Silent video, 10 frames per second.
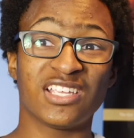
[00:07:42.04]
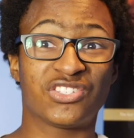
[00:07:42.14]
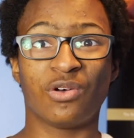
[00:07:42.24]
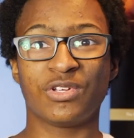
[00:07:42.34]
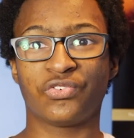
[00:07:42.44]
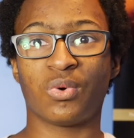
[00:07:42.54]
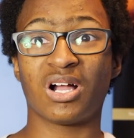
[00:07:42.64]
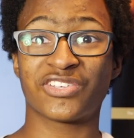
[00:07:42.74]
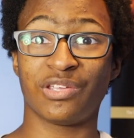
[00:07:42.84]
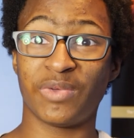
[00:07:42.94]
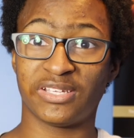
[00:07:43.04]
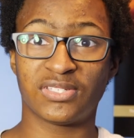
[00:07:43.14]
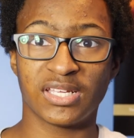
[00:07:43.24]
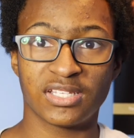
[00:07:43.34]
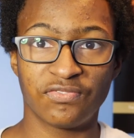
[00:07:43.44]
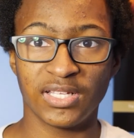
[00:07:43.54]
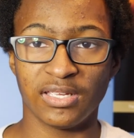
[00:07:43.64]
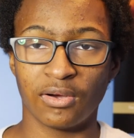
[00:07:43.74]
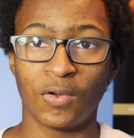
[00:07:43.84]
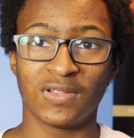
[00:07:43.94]
you so much for watching and making it to the end of the
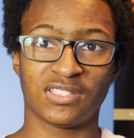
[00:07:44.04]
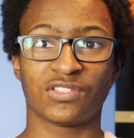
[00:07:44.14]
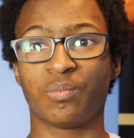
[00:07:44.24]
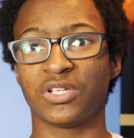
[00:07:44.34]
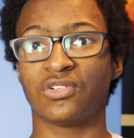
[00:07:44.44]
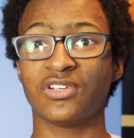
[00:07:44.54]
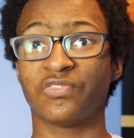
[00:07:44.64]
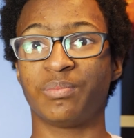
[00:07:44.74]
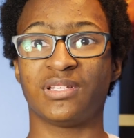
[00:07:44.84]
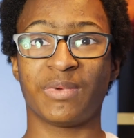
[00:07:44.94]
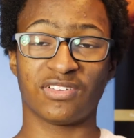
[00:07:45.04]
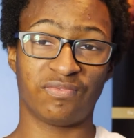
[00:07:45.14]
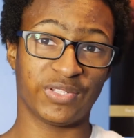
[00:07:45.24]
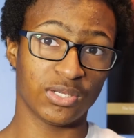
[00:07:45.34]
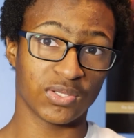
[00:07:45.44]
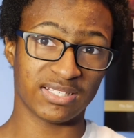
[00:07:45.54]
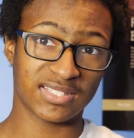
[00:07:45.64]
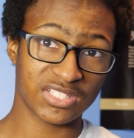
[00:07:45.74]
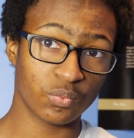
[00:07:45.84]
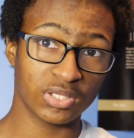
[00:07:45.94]
video. It takes a little bit longer for me to make a video like
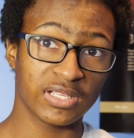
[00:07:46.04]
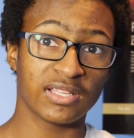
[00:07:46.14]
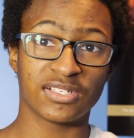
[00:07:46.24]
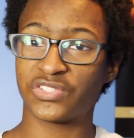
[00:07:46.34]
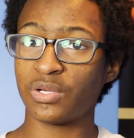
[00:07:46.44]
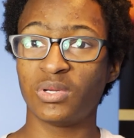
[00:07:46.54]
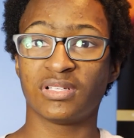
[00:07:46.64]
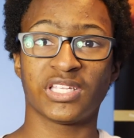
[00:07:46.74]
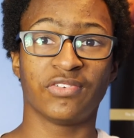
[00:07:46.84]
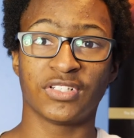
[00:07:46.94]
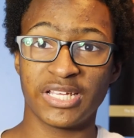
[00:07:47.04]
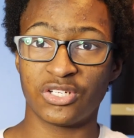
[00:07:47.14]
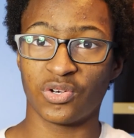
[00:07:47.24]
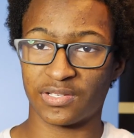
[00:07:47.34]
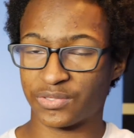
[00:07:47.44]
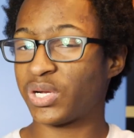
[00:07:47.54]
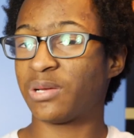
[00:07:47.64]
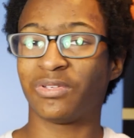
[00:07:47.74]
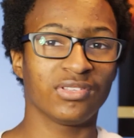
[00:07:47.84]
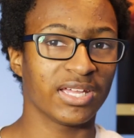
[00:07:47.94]
this one, so leave a like or subscribe
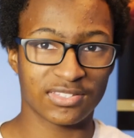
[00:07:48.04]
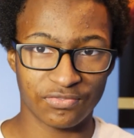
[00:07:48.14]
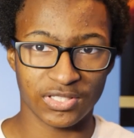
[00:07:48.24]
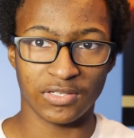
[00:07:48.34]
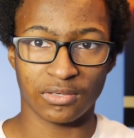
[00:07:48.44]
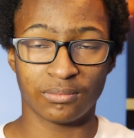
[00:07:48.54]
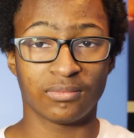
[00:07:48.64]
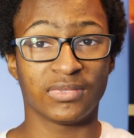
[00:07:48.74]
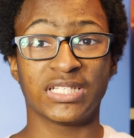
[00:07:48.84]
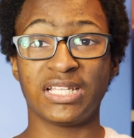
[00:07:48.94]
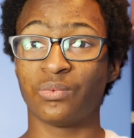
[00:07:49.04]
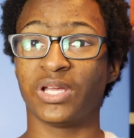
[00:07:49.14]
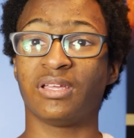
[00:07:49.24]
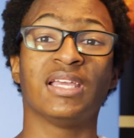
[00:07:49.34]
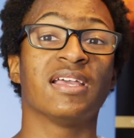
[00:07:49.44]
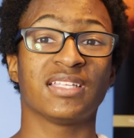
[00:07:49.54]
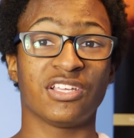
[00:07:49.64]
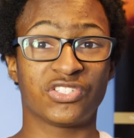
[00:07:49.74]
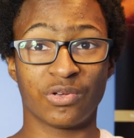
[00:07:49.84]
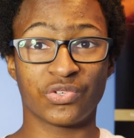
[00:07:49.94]
if you liked the video. Anyway, thank you
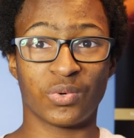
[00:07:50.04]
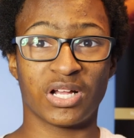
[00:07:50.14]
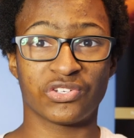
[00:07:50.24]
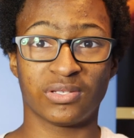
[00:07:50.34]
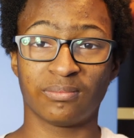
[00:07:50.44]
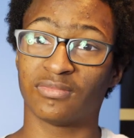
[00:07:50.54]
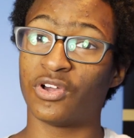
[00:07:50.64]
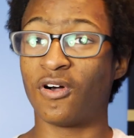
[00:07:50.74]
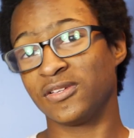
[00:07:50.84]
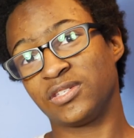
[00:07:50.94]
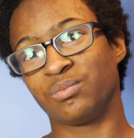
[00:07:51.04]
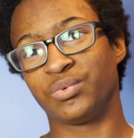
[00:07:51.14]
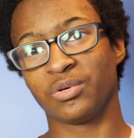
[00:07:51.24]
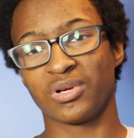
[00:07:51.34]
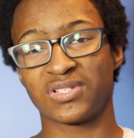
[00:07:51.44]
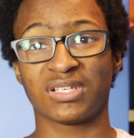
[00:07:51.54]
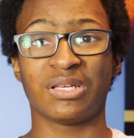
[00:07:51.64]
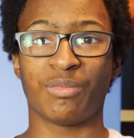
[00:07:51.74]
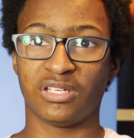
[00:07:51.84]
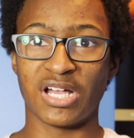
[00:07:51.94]
so much for watching. On to the bloopers, and
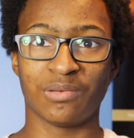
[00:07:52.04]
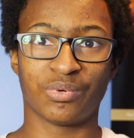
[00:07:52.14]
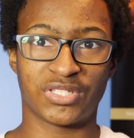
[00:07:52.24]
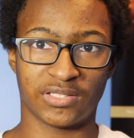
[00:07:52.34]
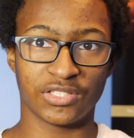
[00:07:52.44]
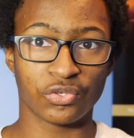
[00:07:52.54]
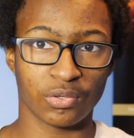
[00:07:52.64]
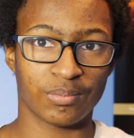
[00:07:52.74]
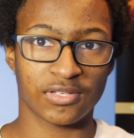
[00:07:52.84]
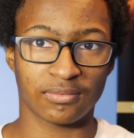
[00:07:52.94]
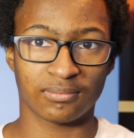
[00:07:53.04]
may God protect the troops.